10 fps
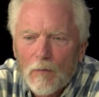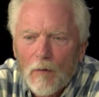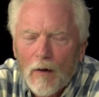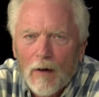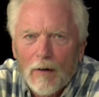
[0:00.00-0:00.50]

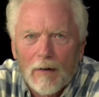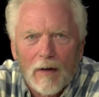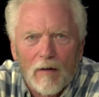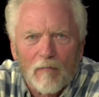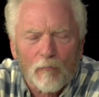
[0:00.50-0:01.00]
uh,
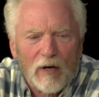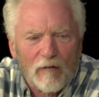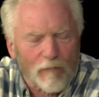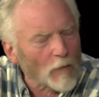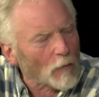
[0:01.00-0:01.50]
bring
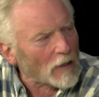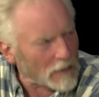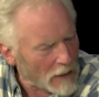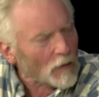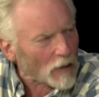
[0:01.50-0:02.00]
forward
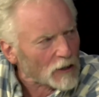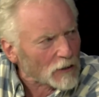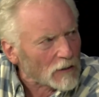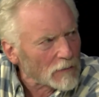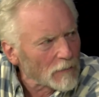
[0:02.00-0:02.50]

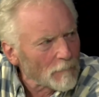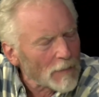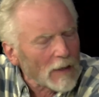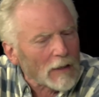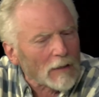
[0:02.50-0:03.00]
character mm-hmm.